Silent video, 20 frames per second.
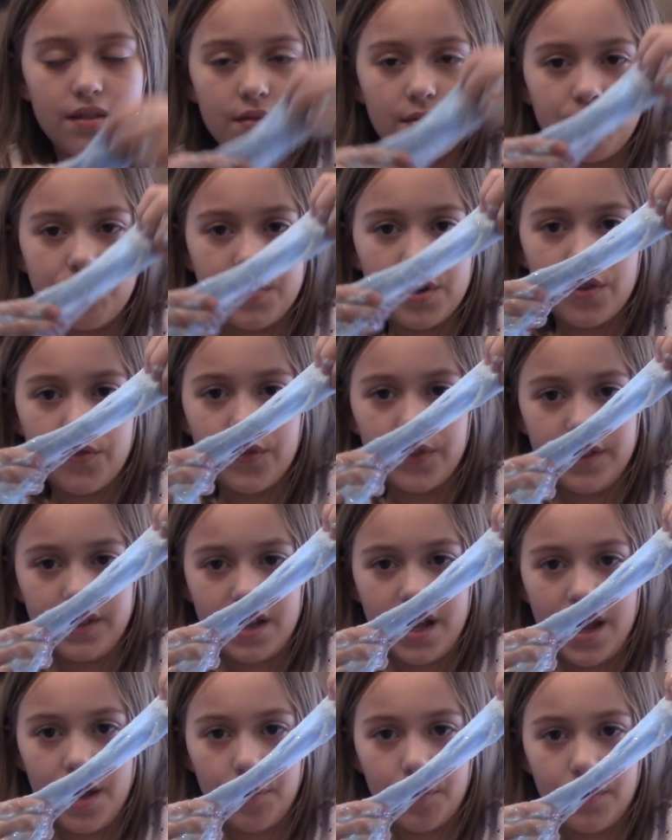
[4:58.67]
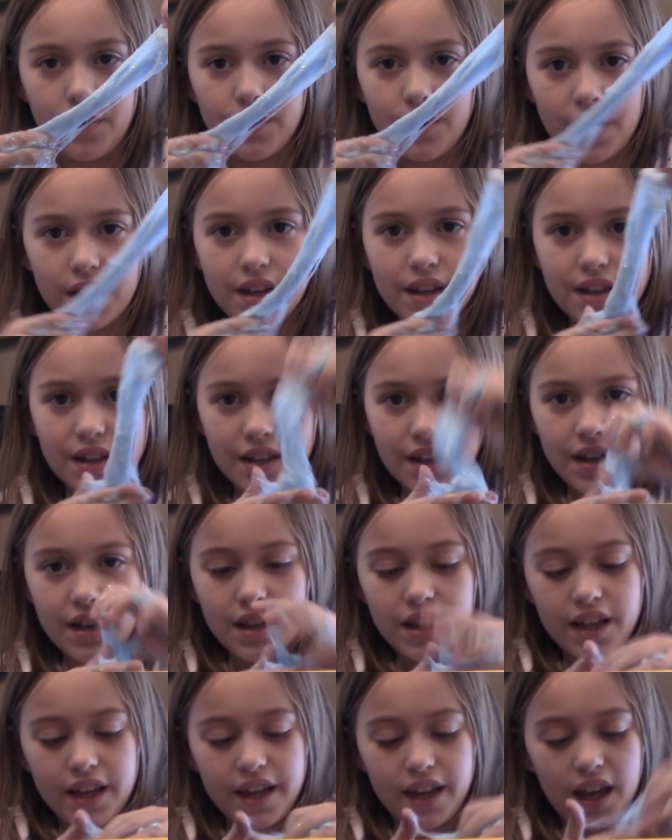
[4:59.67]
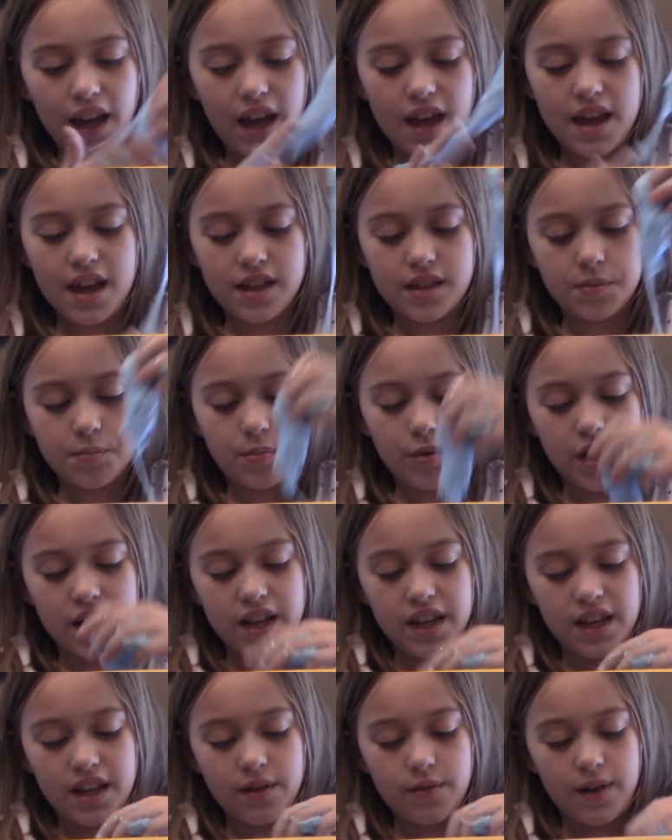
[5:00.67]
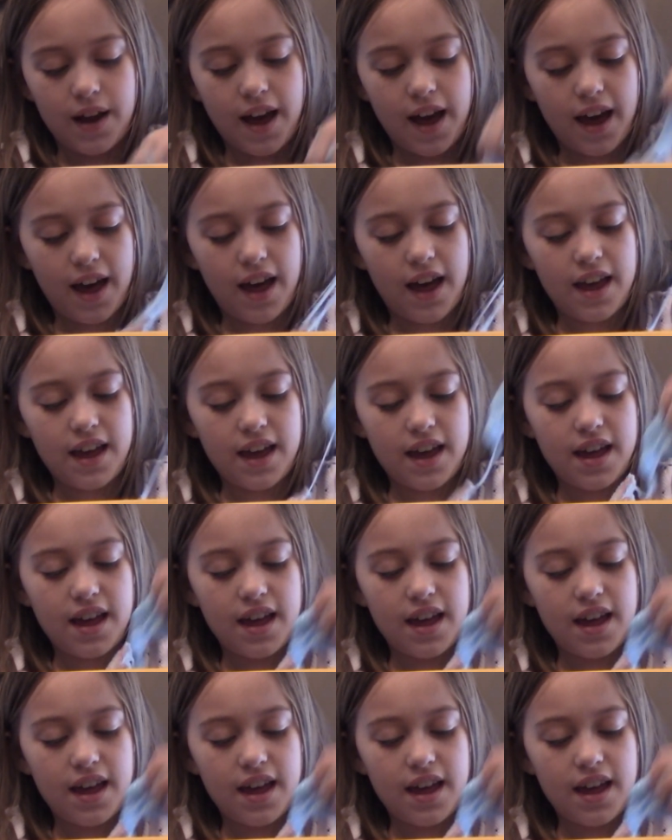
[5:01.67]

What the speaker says: Beautiful slime. Ready? like, it's pretty, right?